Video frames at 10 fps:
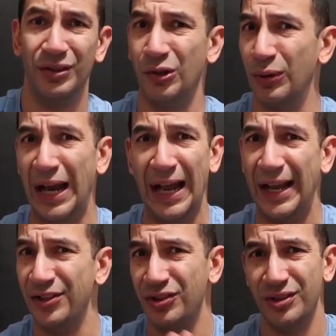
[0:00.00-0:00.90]

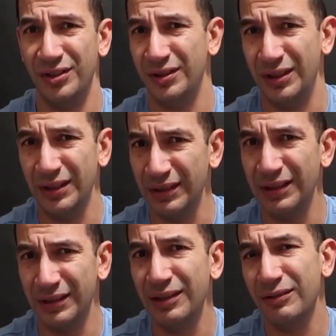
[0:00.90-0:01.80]
crashed.
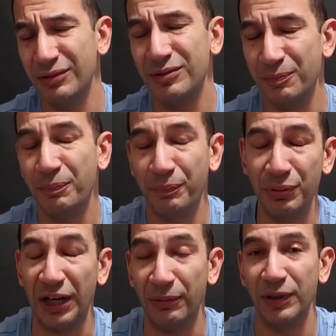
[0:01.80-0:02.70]
It was
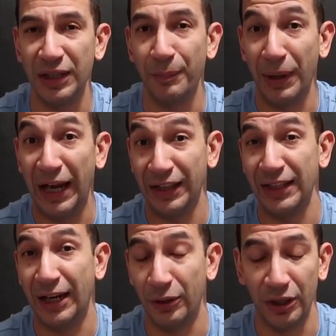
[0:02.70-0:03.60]
probably a
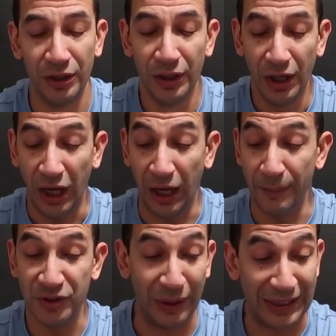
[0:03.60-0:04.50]
pilot error.
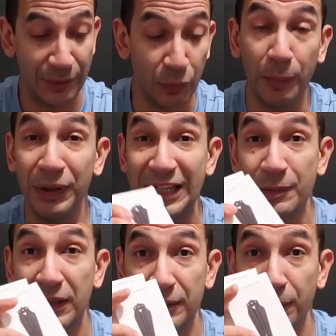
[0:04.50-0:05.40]
So I got some
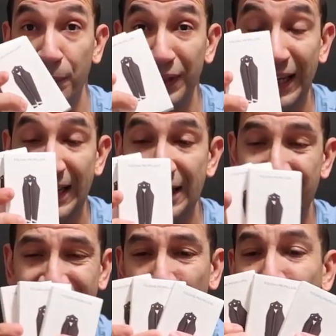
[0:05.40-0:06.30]
replacement
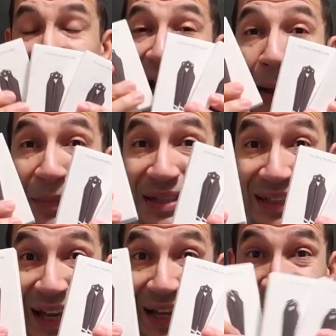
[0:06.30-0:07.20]
blades, so if it happens
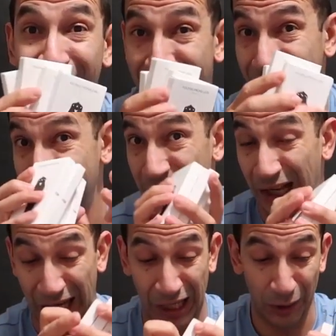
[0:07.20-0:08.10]
again,
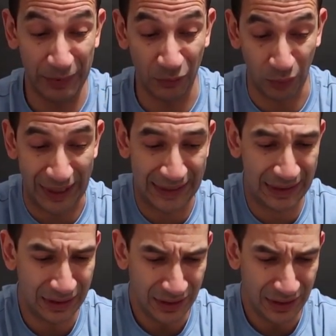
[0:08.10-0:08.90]
I'll be ready.